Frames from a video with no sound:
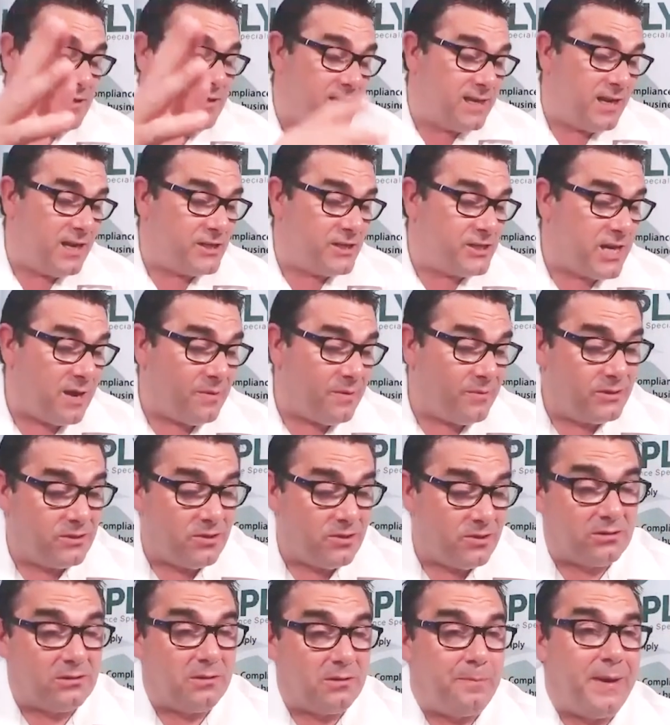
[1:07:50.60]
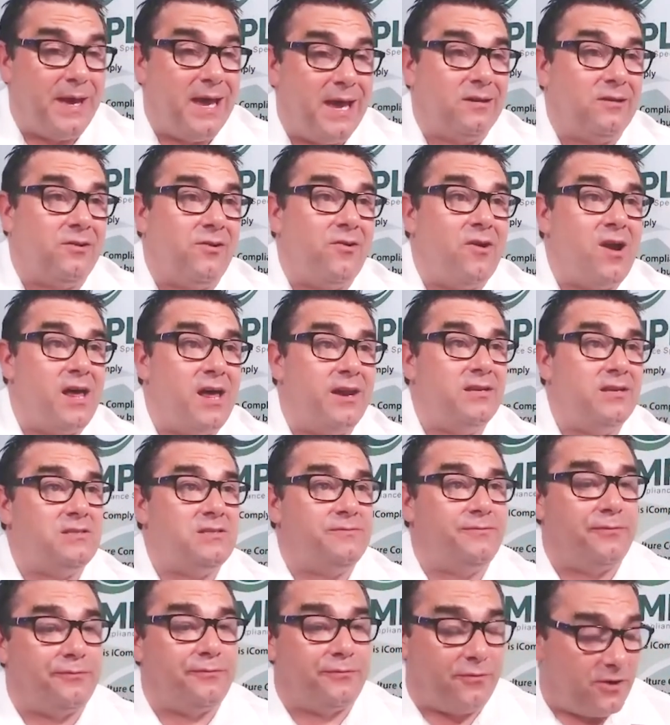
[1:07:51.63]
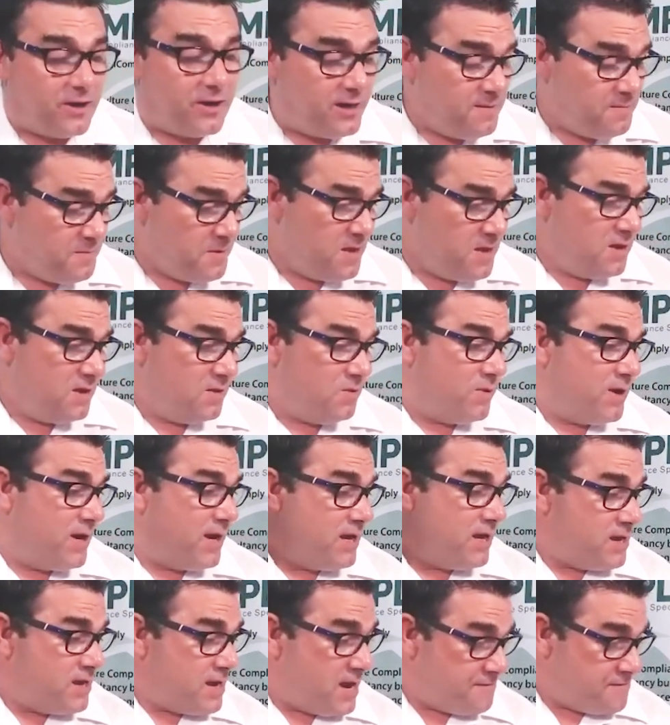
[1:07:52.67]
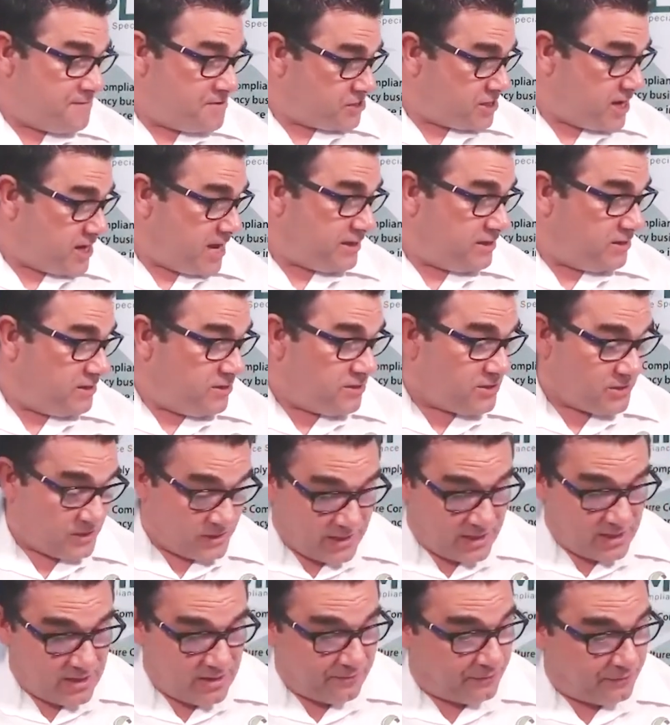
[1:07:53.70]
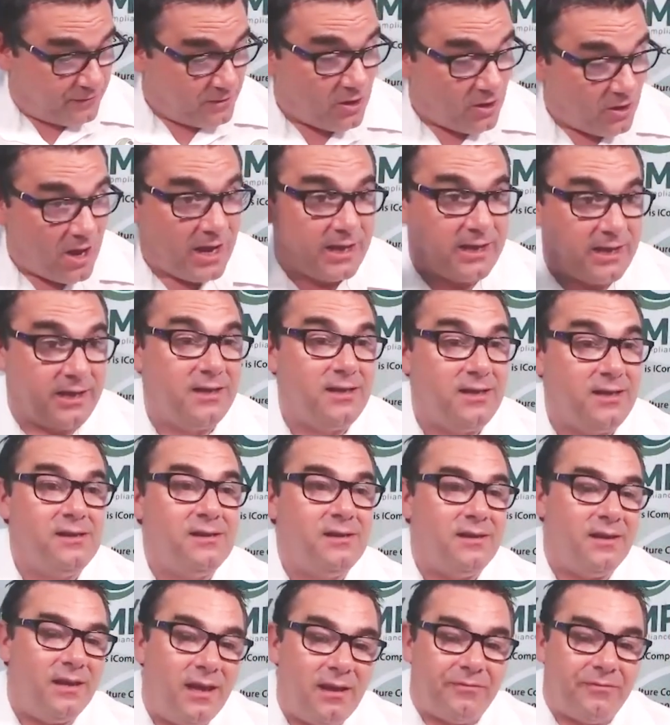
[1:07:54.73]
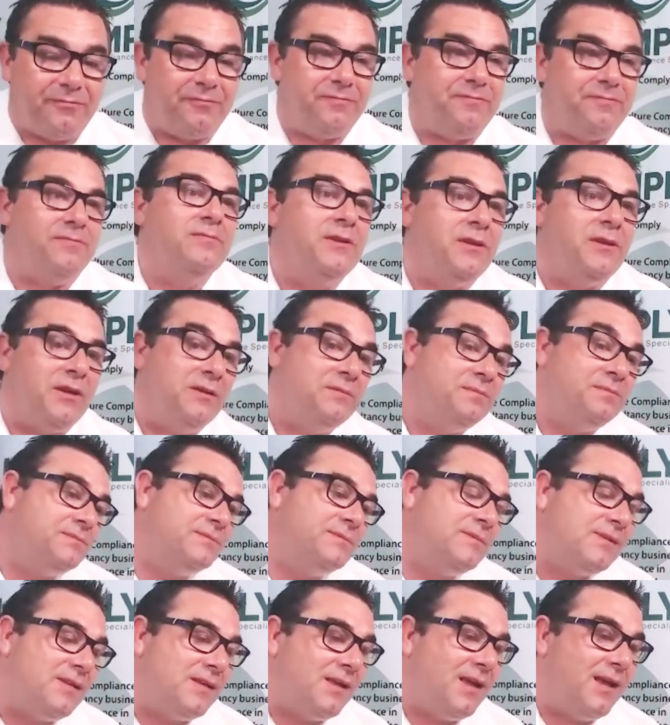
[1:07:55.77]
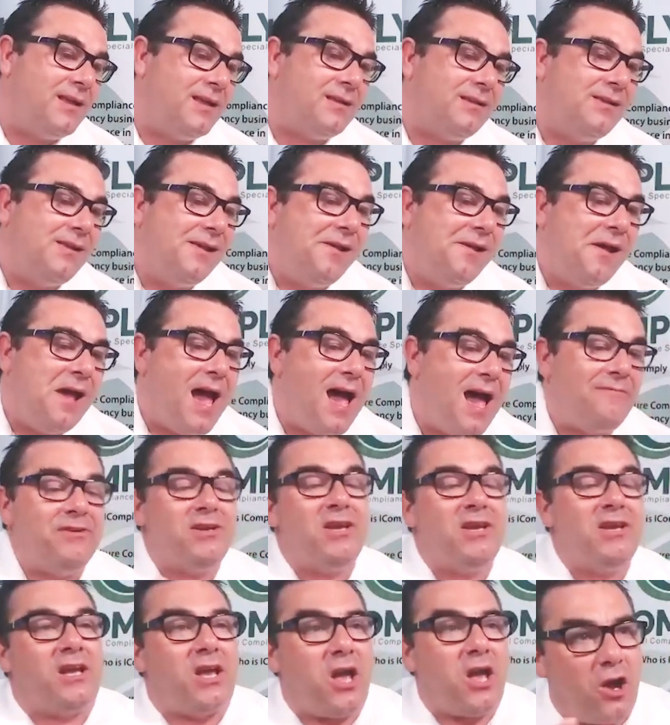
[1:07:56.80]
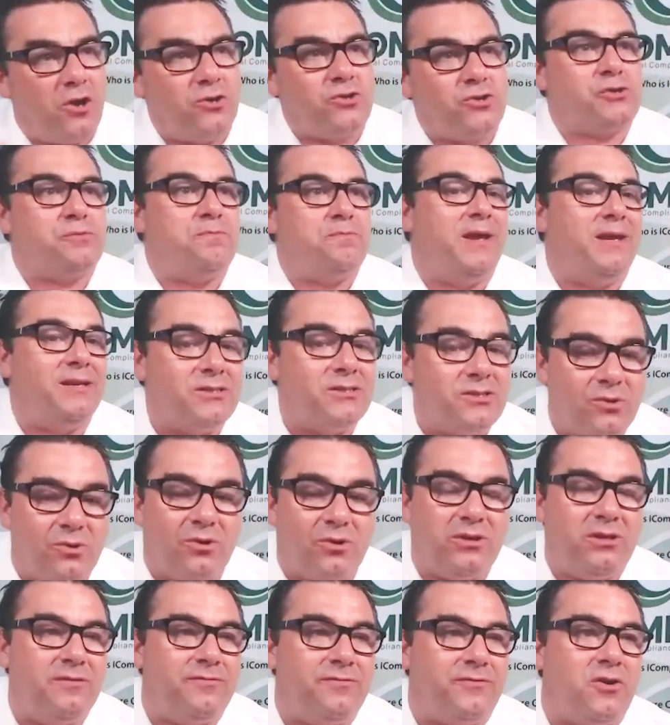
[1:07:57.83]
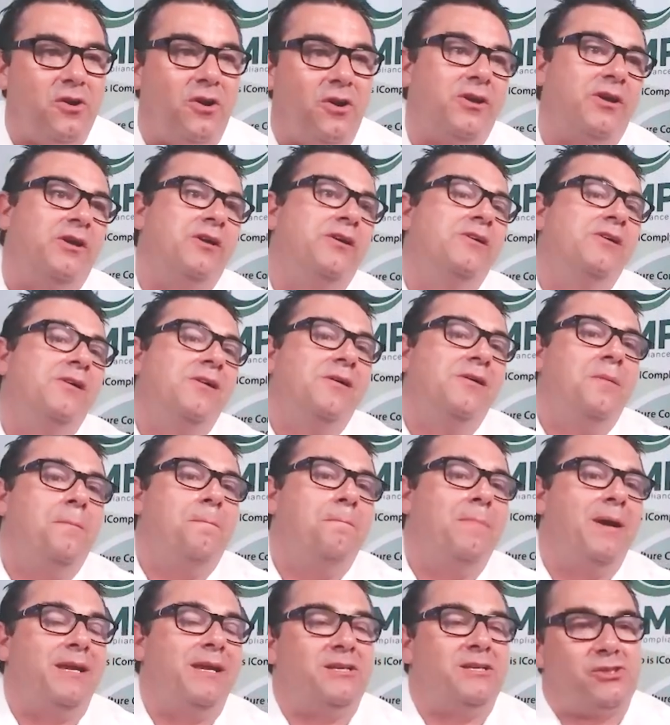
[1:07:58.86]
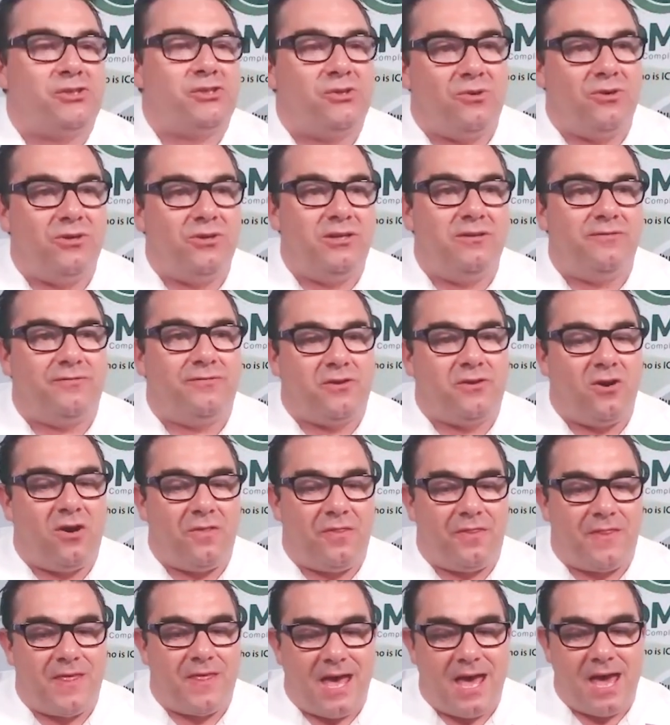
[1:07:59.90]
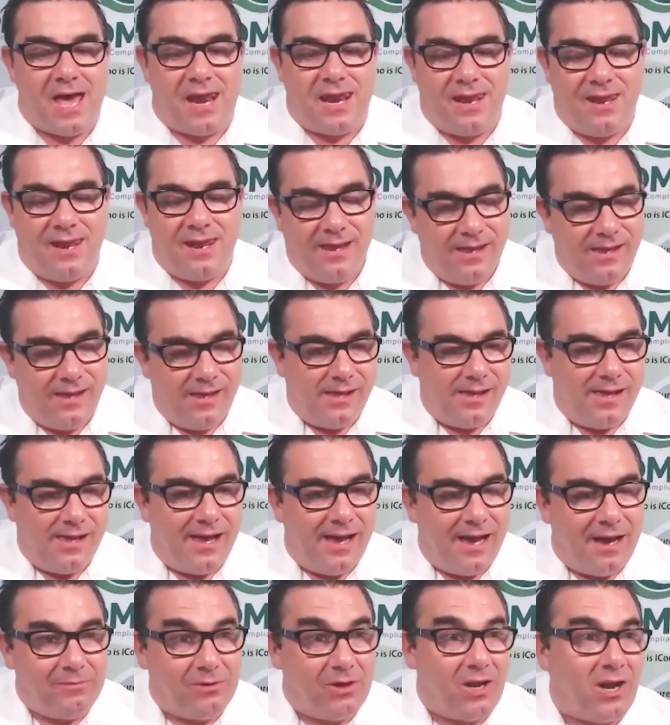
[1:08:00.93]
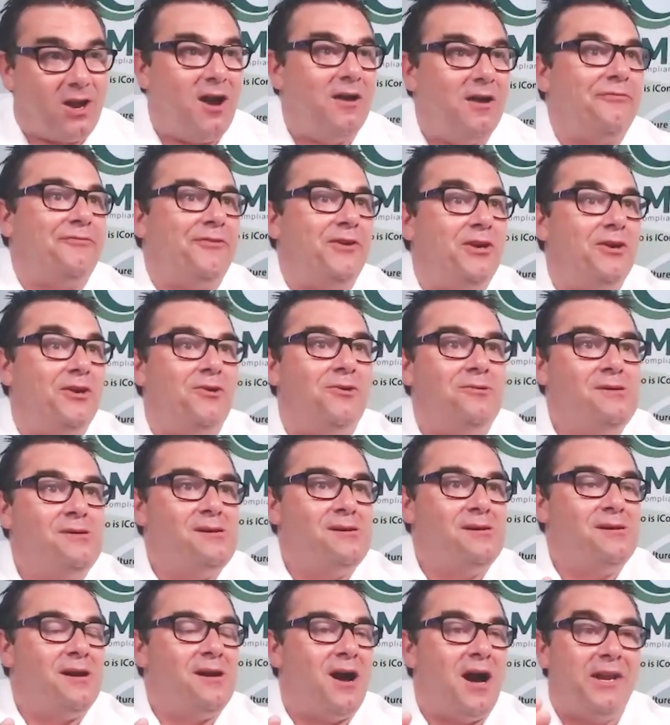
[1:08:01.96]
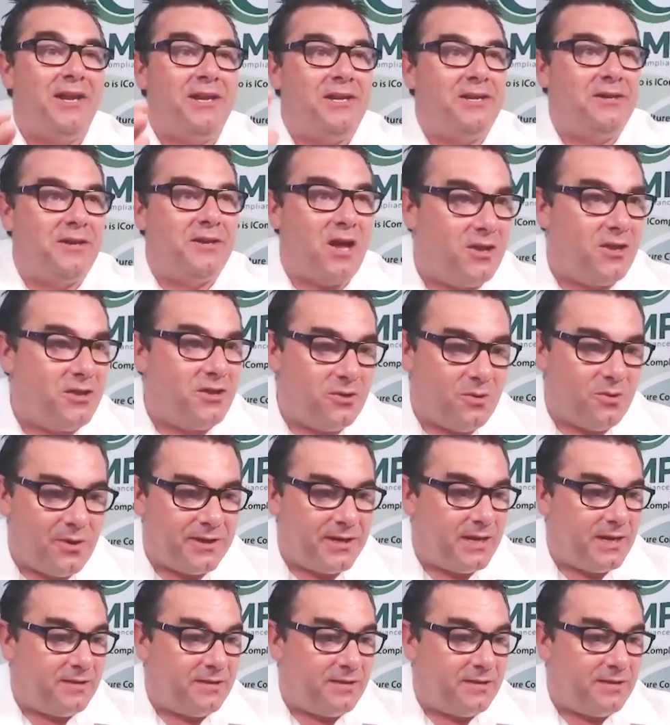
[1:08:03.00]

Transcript: a chat with Dr. Pat gratis for free, where you have a chat and you see if you like, if, you know, it, having a coach mentor, you've got to make sure you've got that. Like I feel I didn't know you. I'd